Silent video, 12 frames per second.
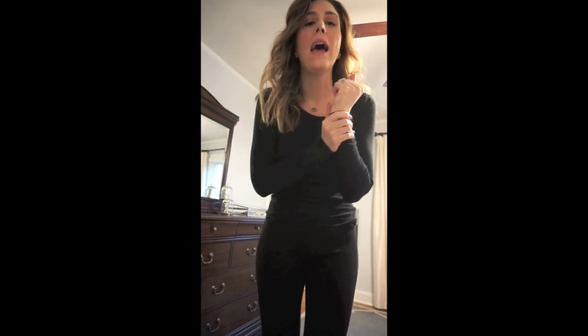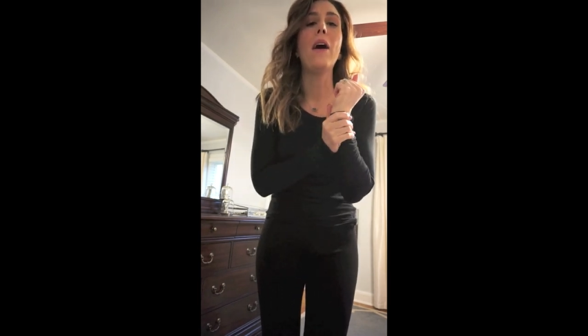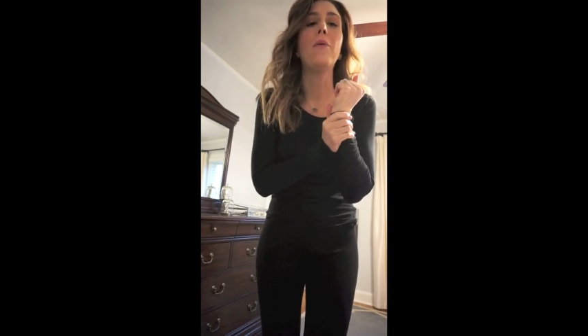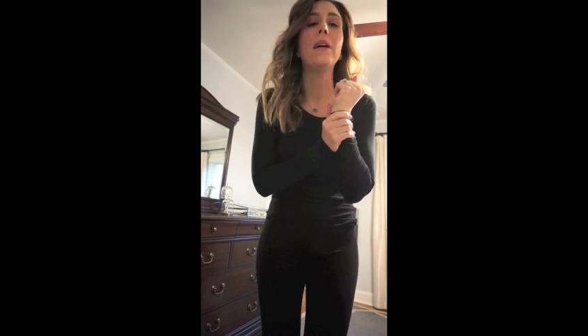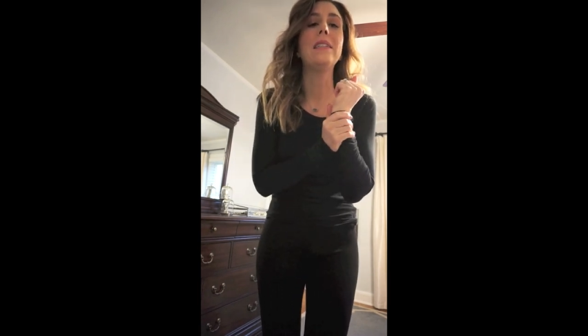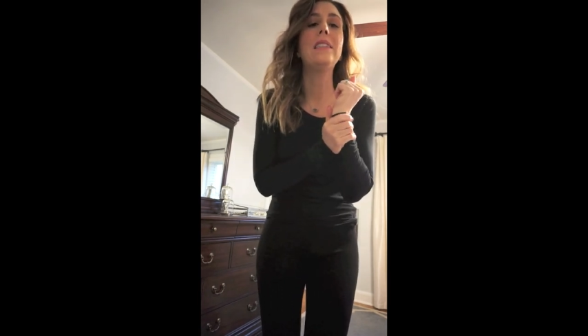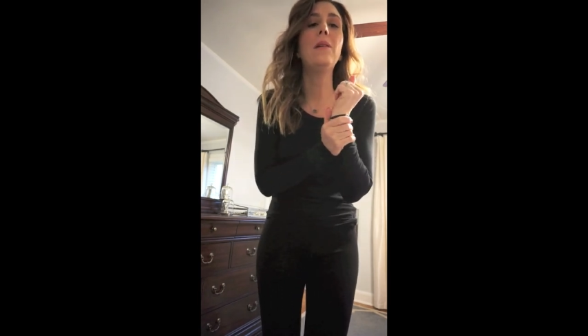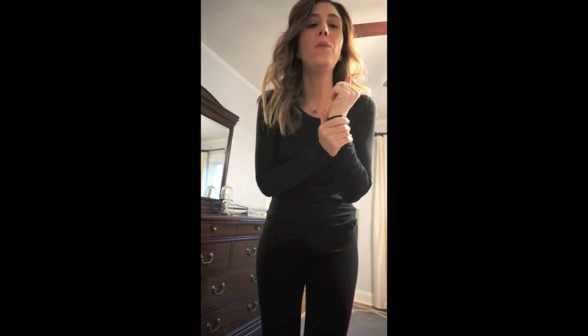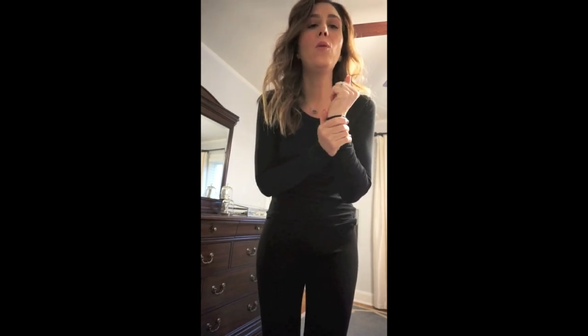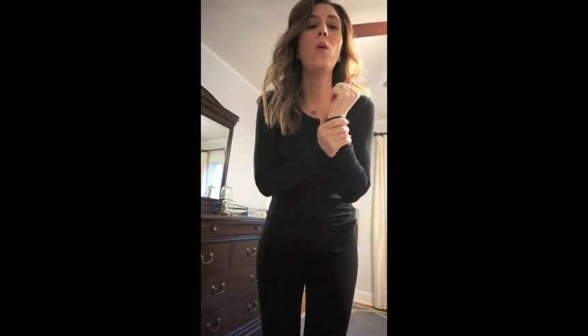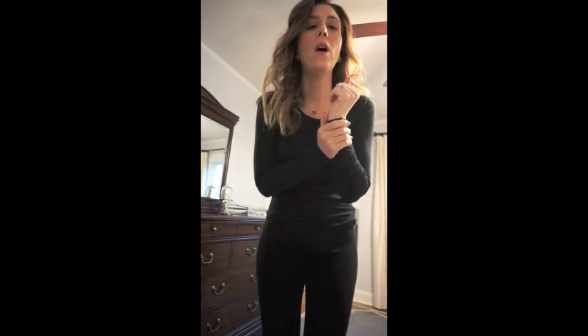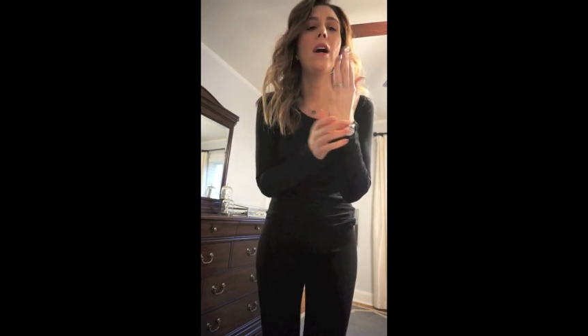I wear a
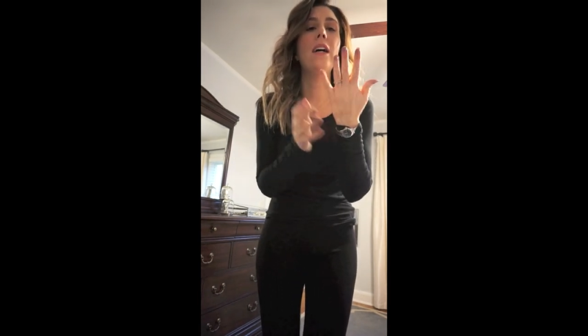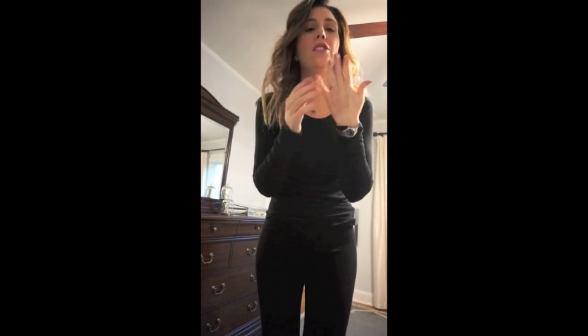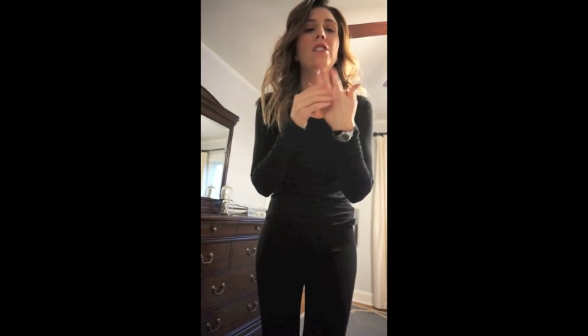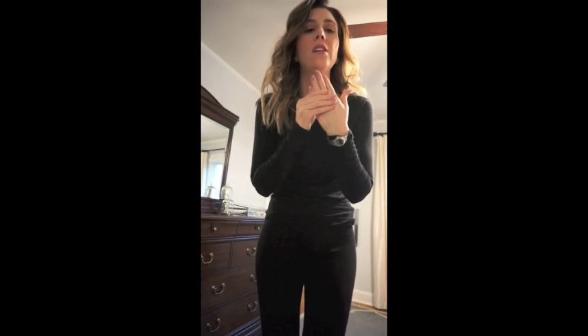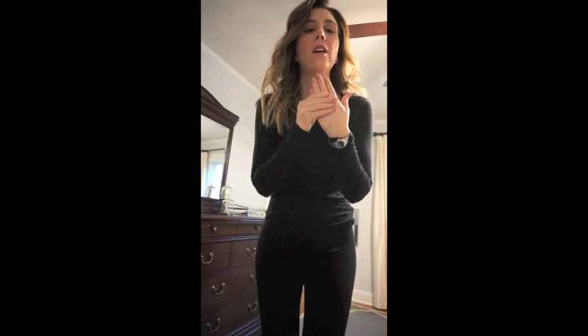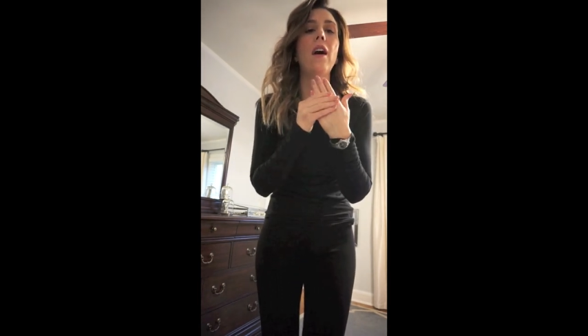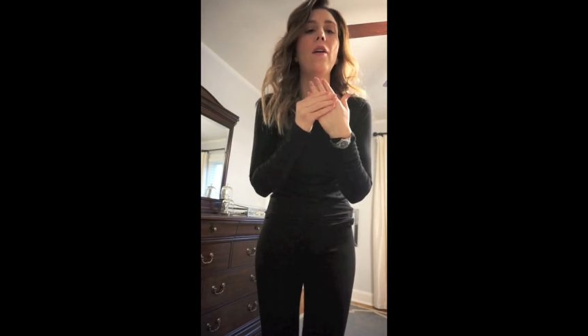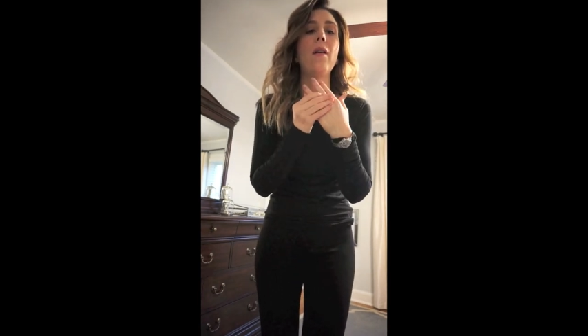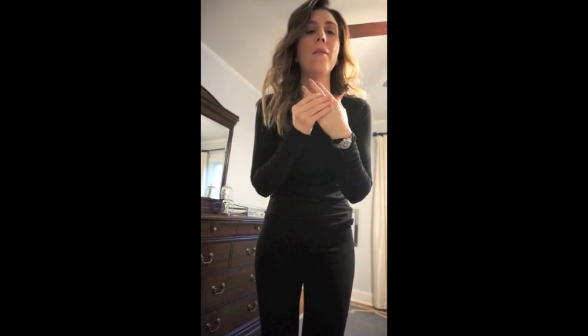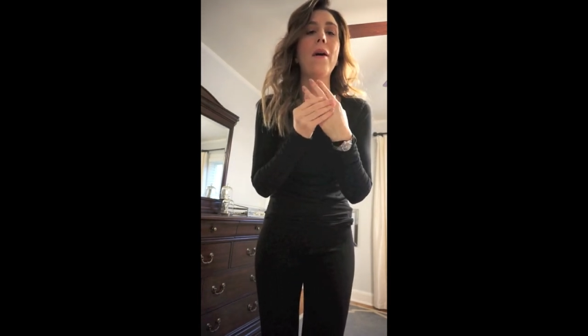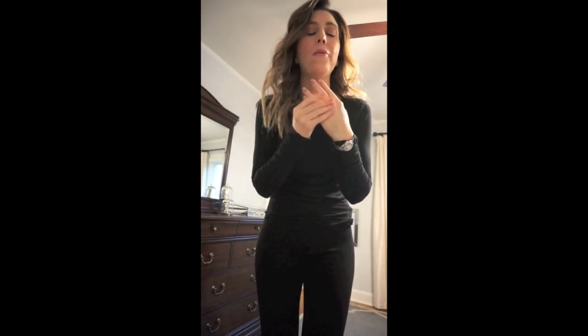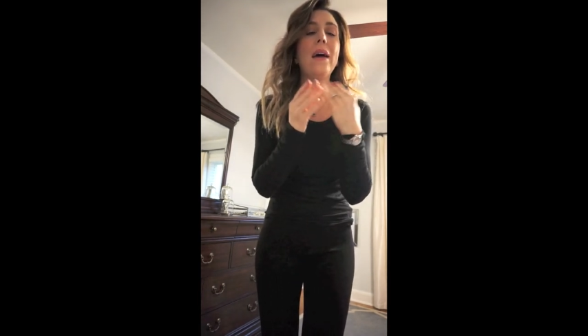simple watch, I
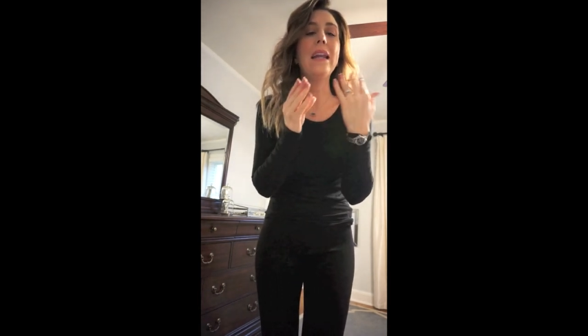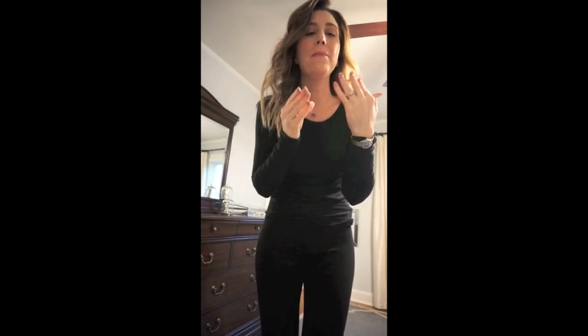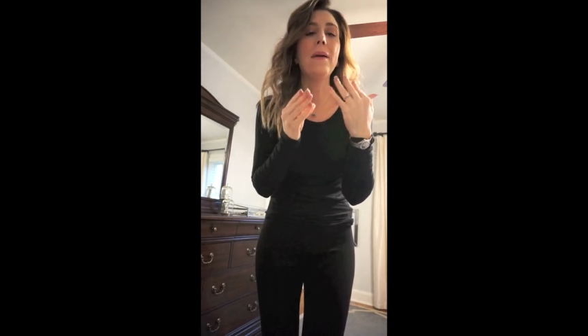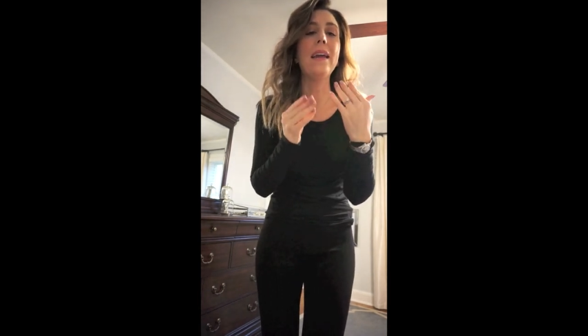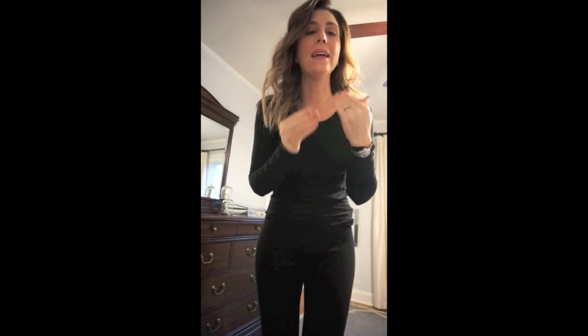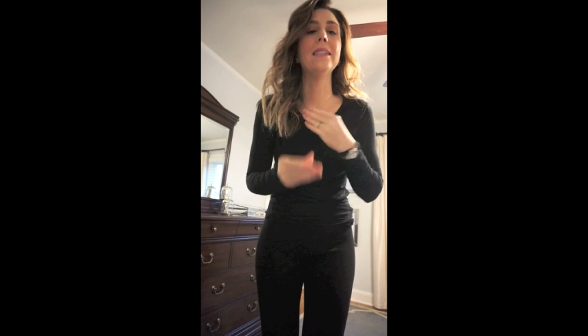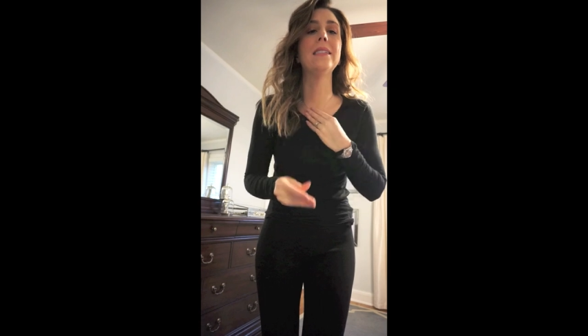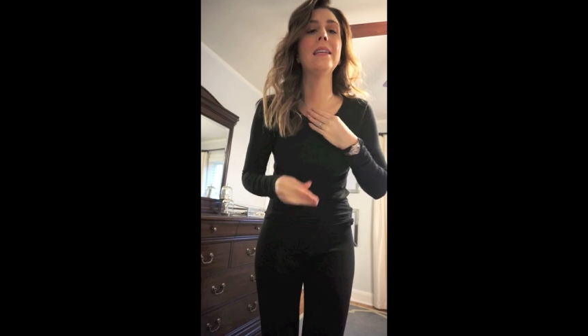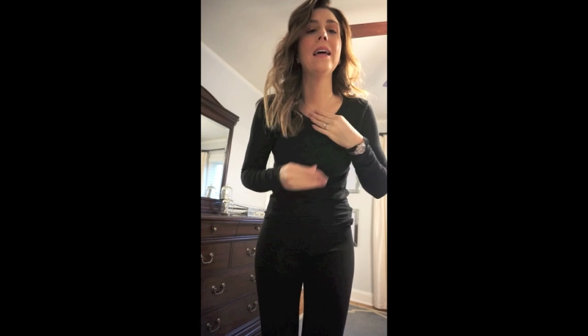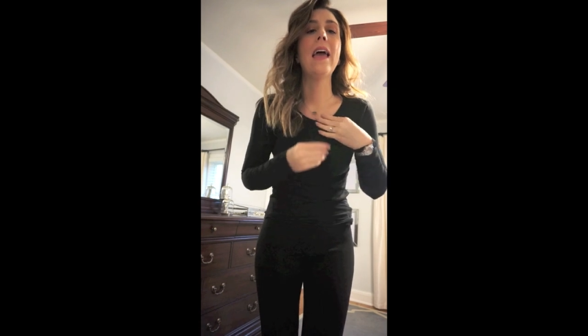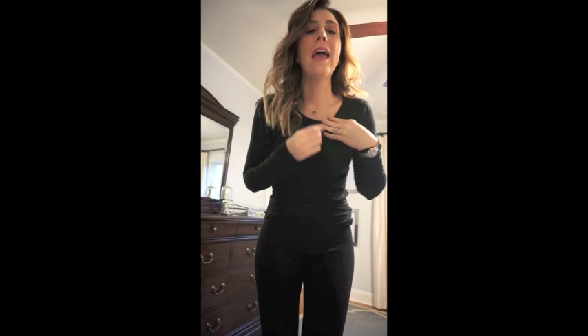wear my wedding bands,